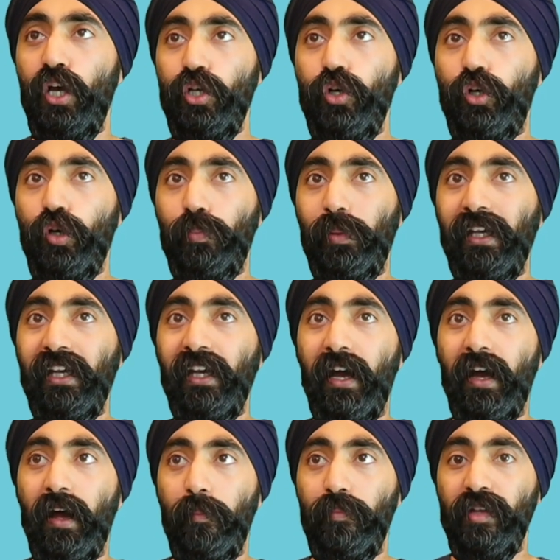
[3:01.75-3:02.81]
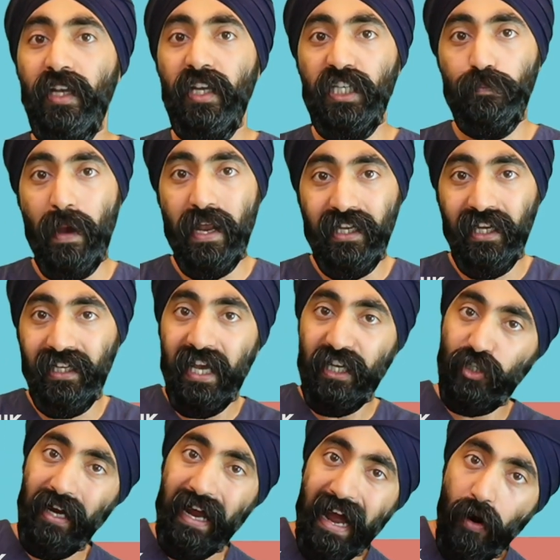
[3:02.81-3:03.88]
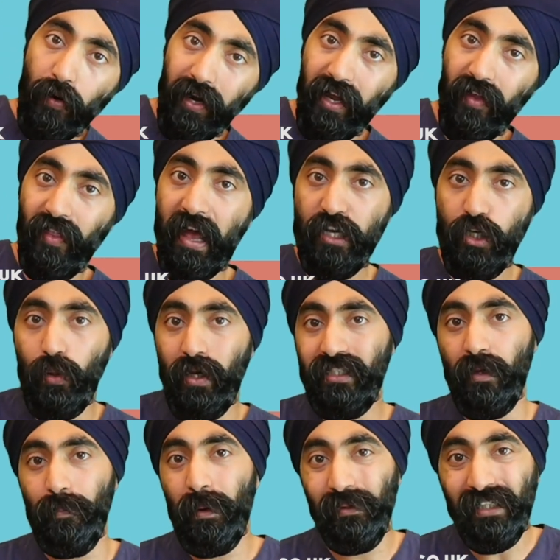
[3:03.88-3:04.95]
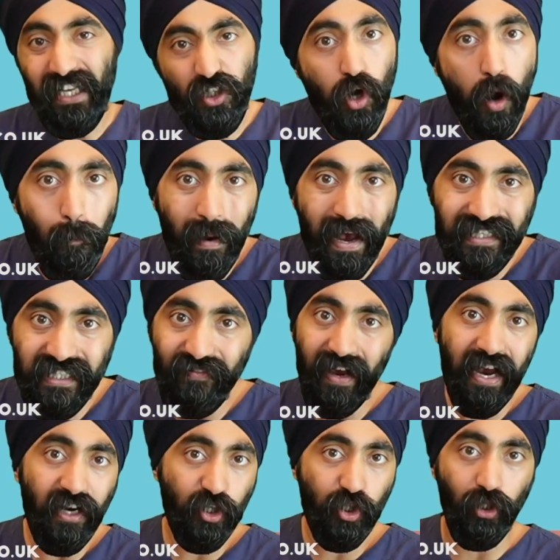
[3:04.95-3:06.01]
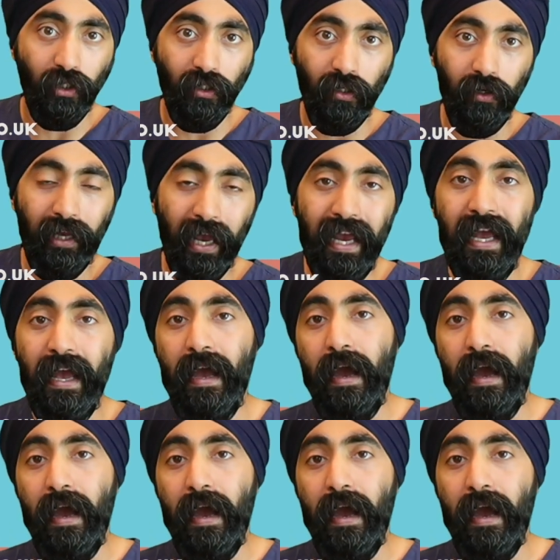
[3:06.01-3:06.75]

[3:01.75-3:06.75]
you could be um, spending an extra hour here and there doing something, but that's not massive action, okay?